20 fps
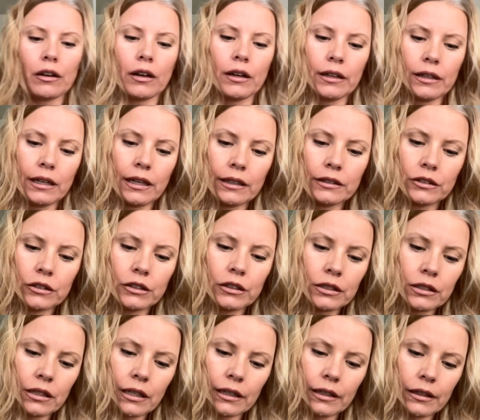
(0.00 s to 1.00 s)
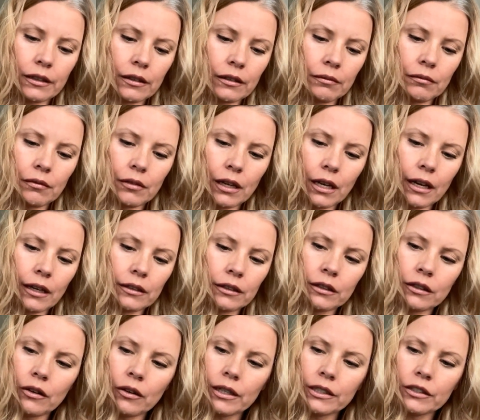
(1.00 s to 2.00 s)
on, and you're just like,
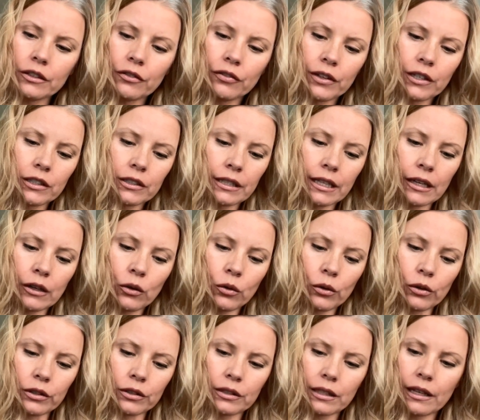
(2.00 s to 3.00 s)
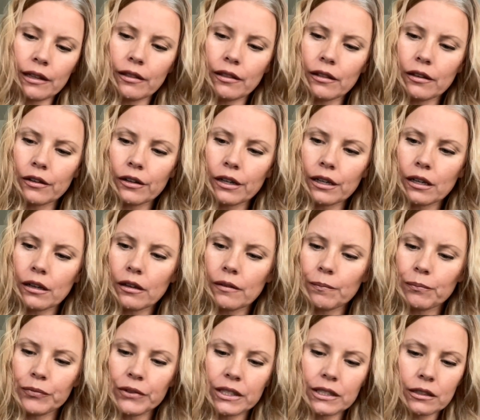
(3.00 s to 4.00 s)
you know, I should finish that course, and they're gonna,
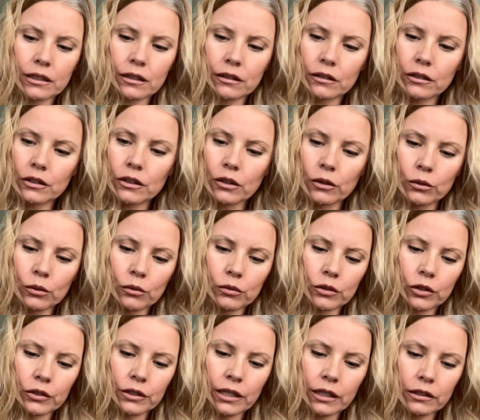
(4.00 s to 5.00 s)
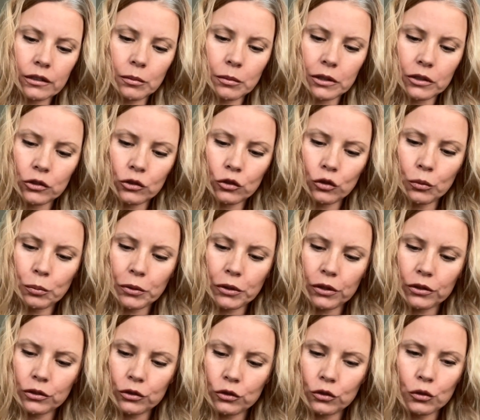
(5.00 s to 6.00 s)
it's you know, turns out to be
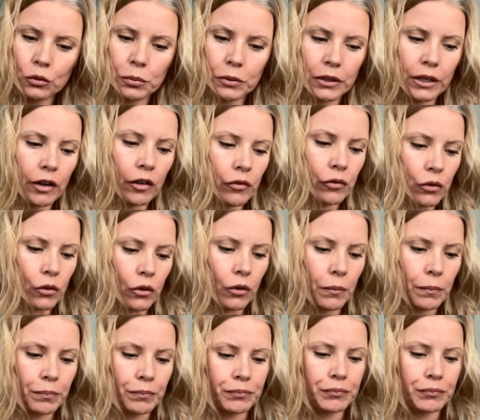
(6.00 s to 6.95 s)
super super helpful.